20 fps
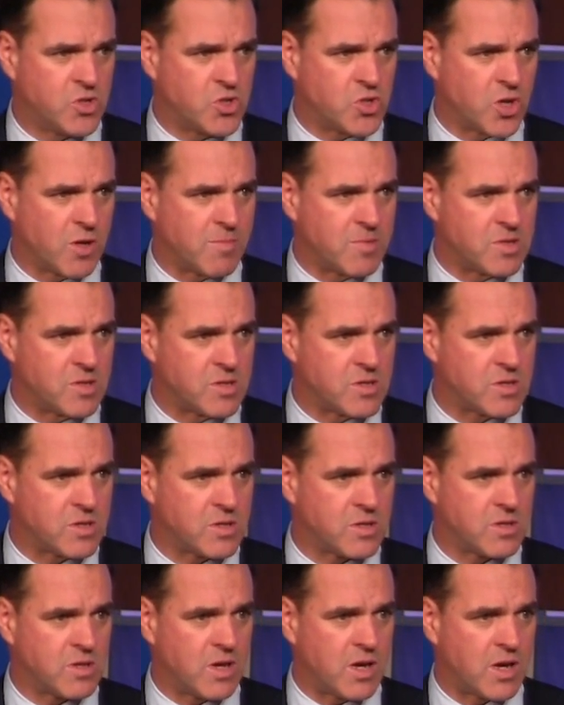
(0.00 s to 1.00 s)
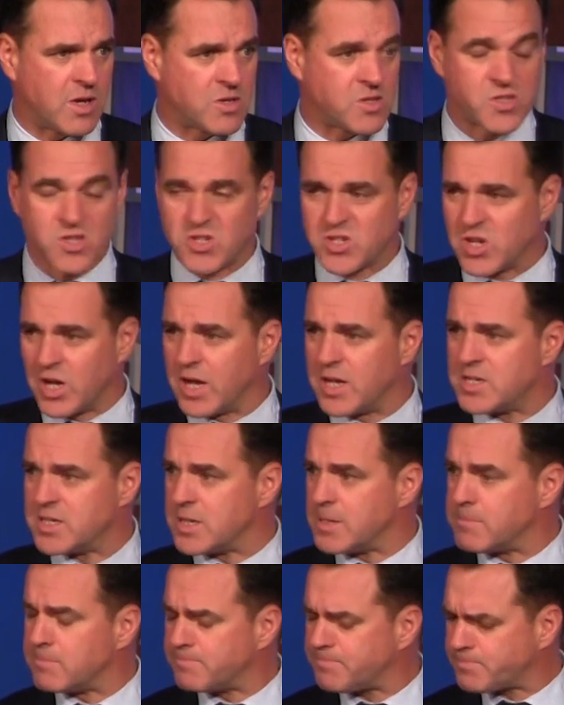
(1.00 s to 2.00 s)
German uh,
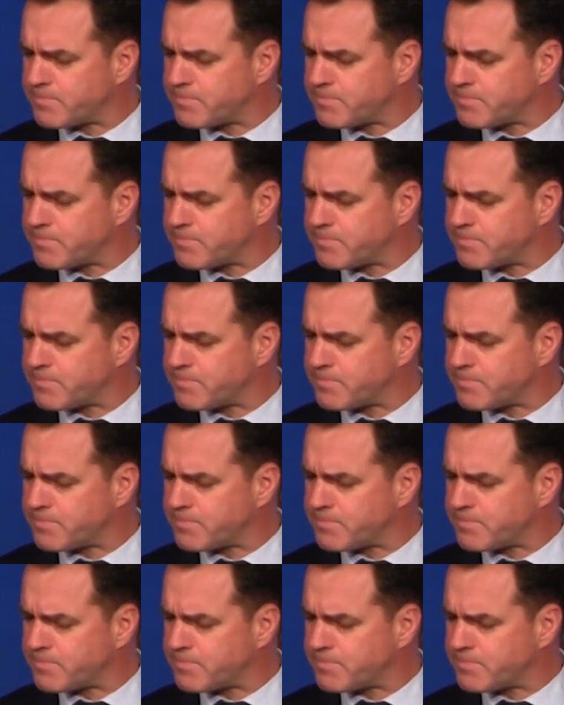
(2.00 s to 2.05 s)
society.